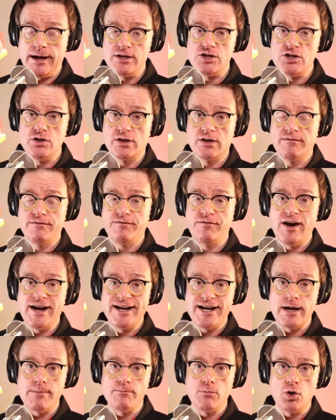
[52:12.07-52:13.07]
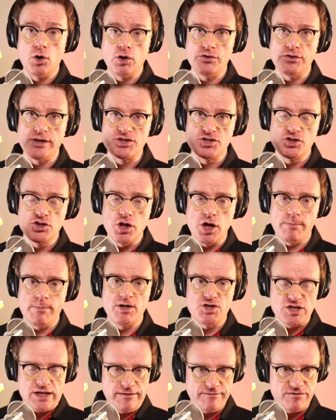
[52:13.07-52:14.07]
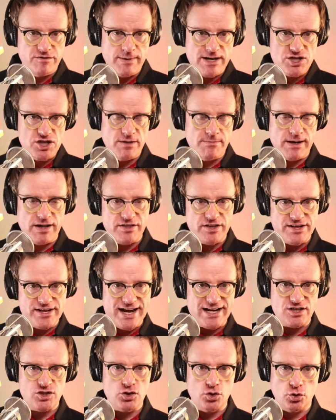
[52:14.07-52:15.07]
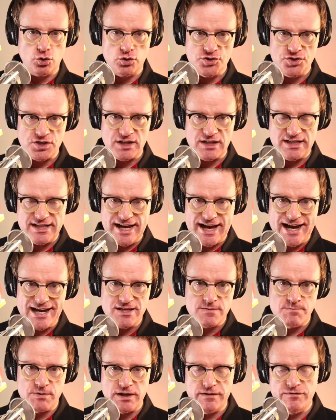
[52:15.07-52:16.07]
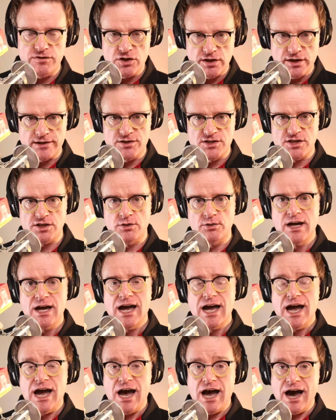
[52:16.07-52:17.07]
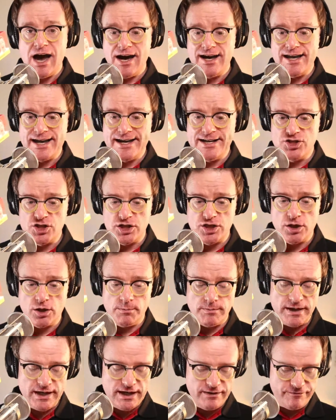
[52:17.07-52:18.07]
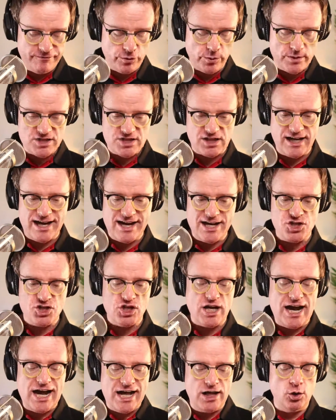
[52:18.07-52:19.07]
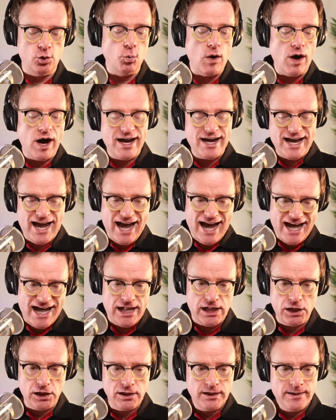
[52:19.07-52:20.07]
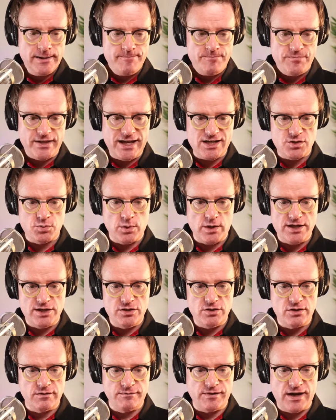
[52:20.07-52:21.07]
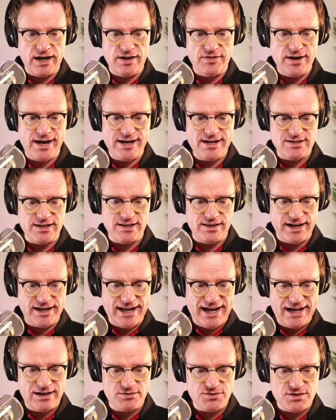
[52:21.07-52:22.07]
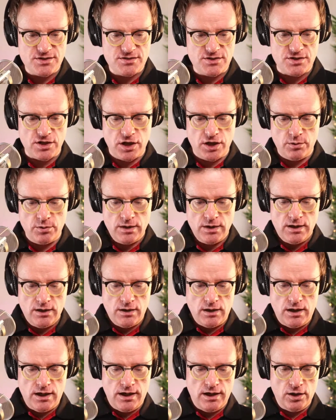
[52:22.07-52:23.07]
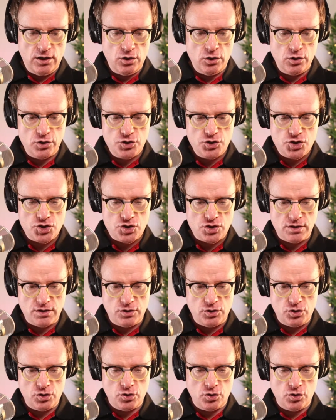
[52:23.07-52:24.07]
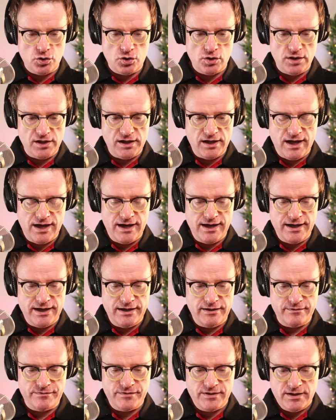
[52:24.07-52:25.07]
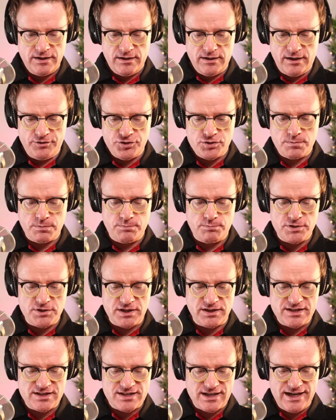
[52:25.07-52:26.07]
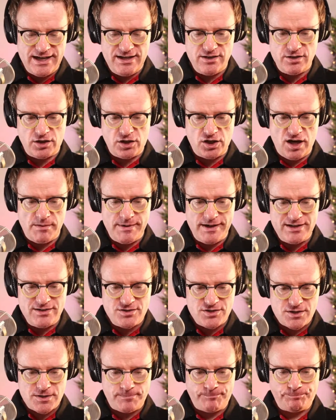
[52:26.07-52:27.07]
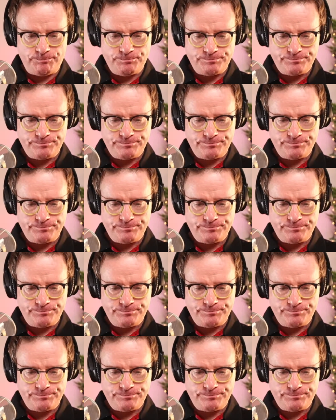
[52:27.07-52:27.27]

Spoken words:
You can find out more. There's not much information about the next course yet, but if you go to iag.me/LYL, that's where you can find that out. So launch your live. I'm just putting this in the comments.